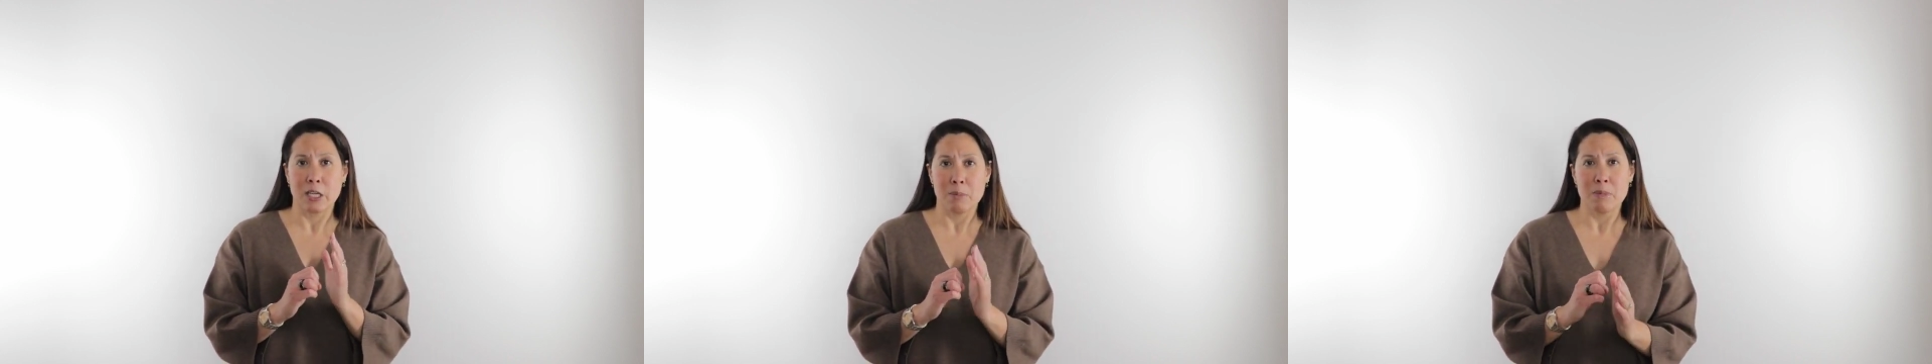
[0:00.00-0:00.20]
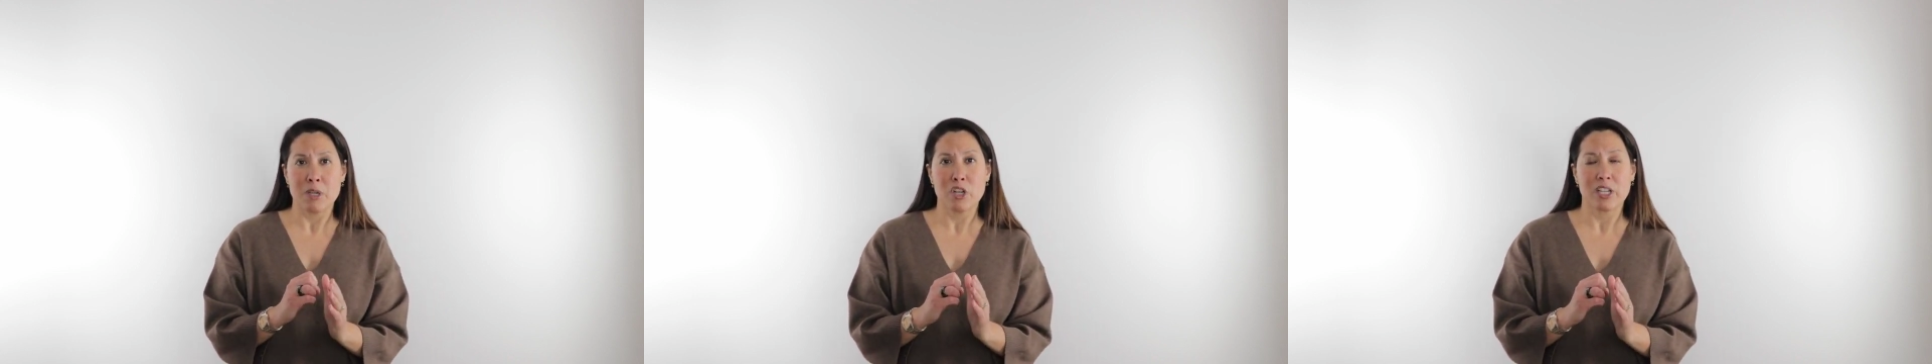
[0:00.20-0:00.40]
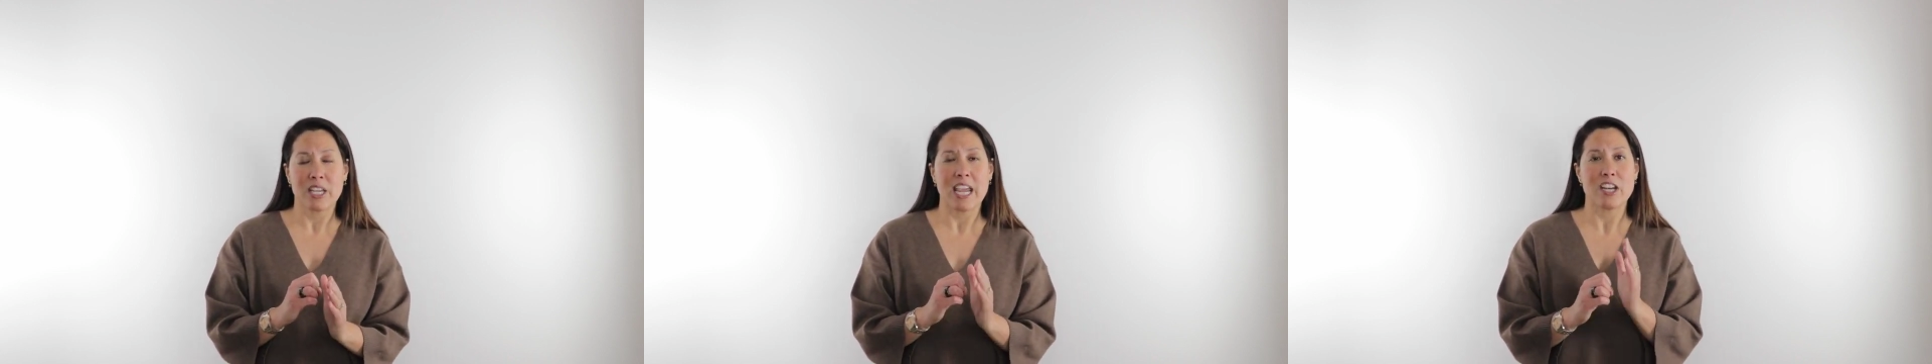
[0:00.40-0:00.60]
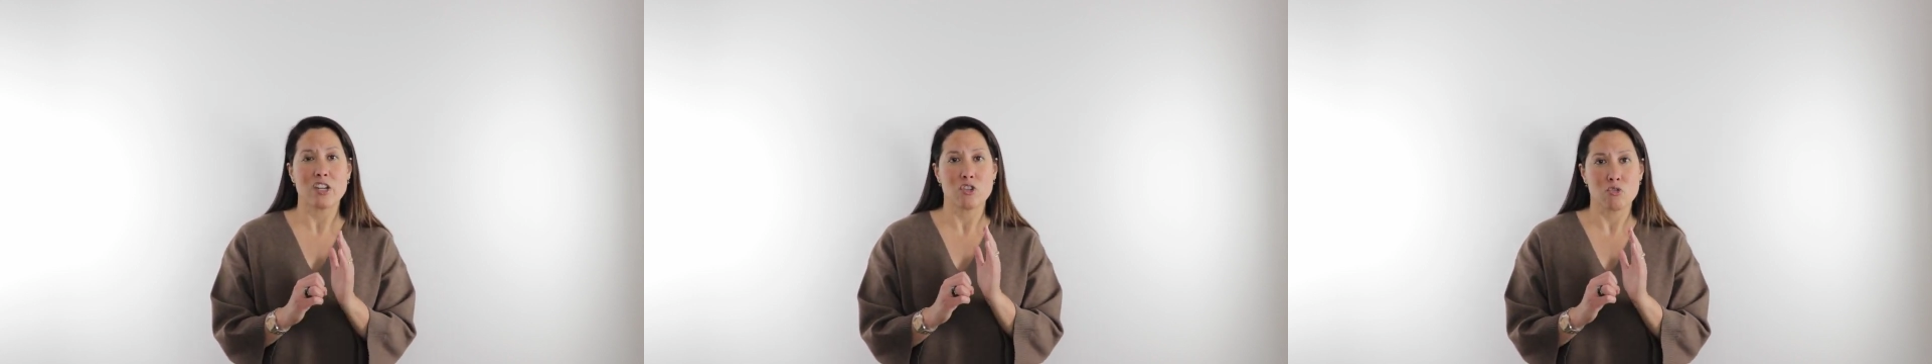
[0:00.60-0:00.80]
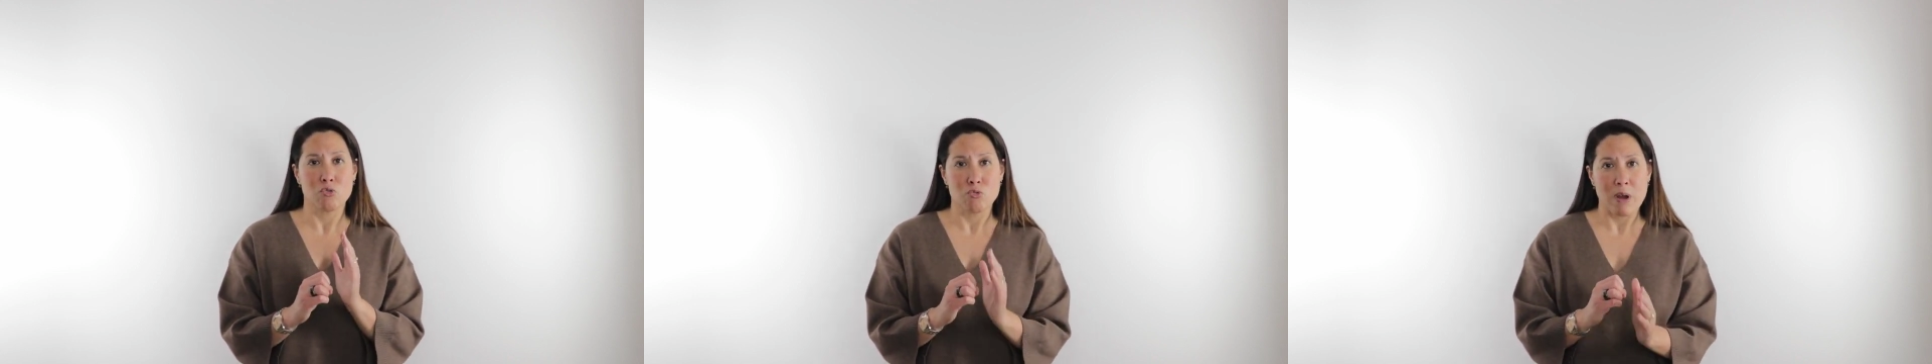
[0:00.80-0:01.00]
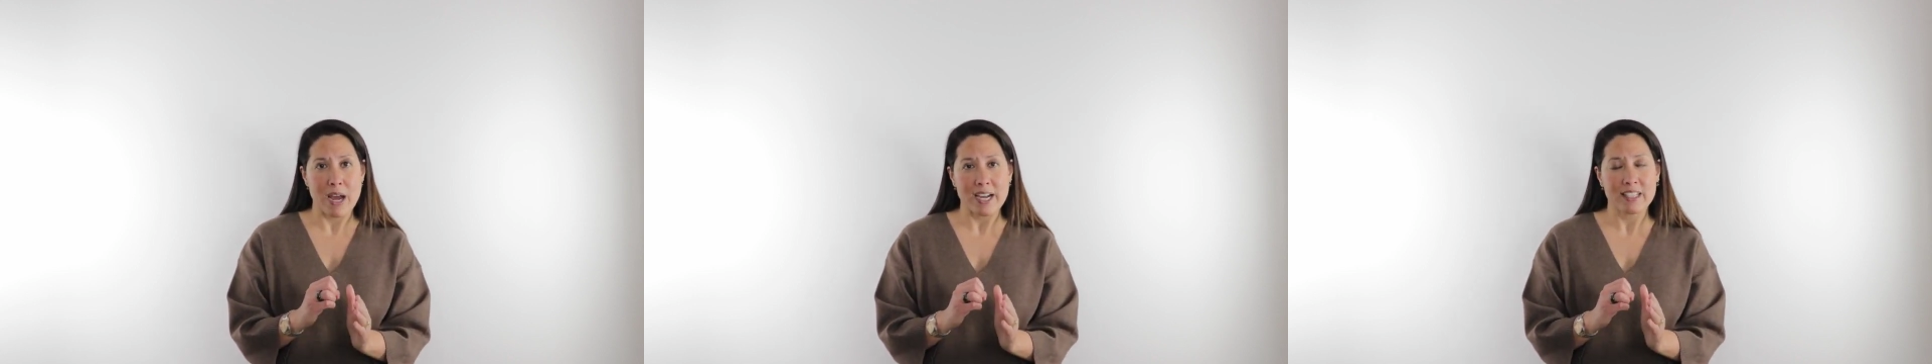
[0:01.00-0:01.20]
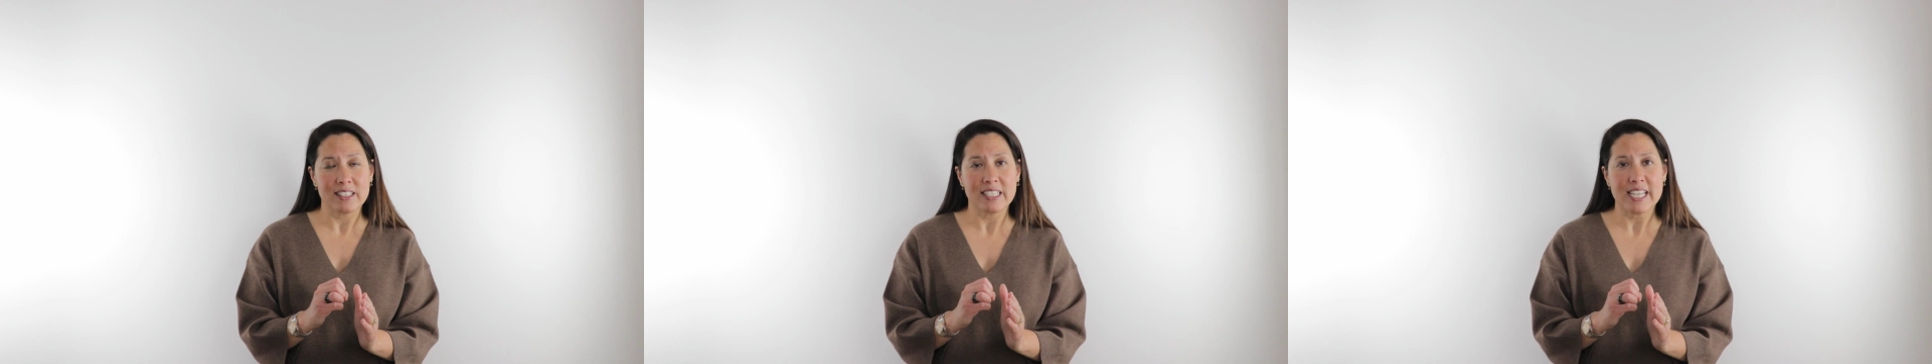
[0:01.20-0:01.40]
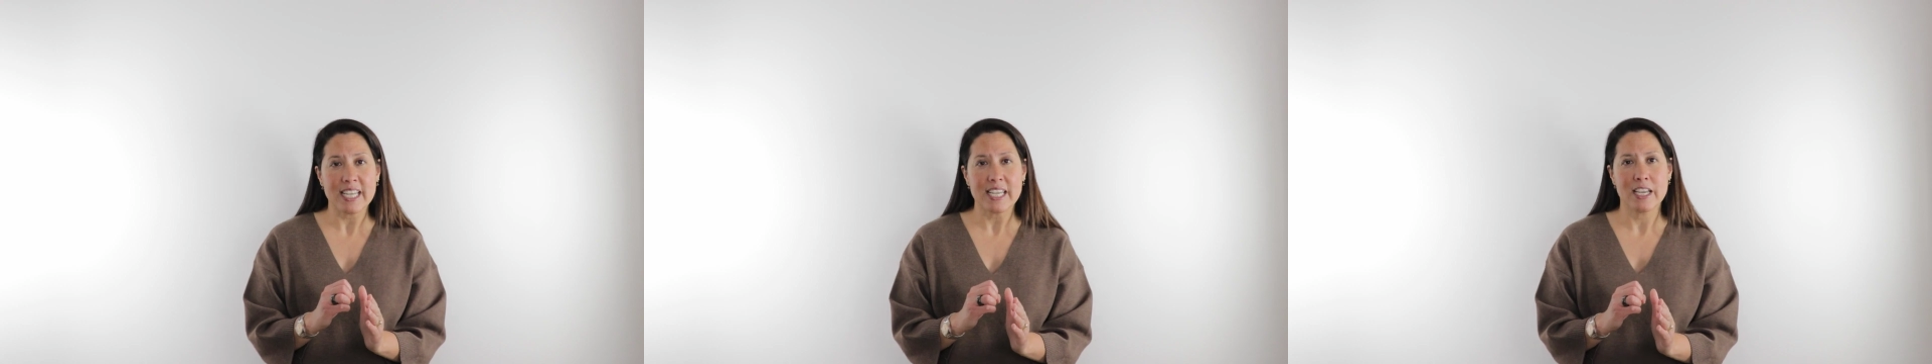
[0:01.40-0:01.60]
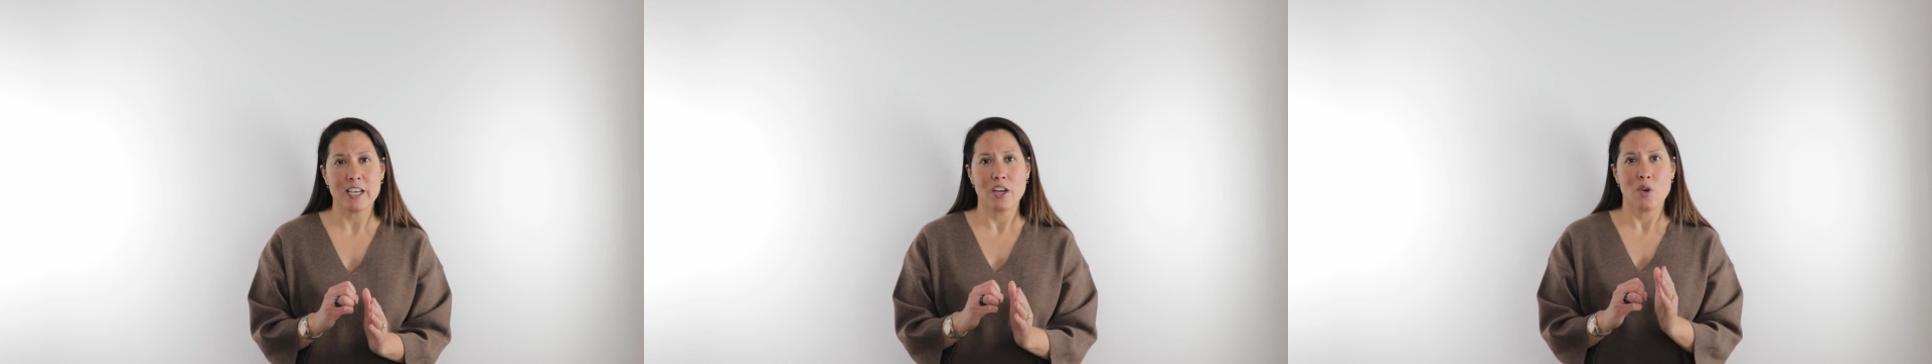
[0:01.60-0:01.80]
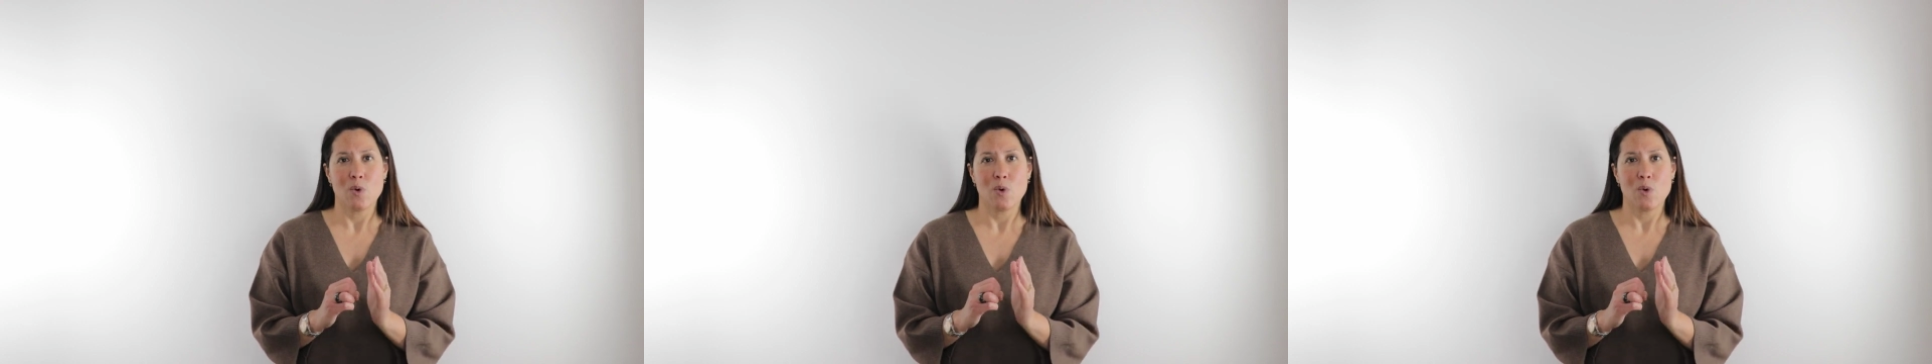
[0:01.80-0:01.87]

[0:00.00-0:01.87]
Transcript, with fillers: communicate directly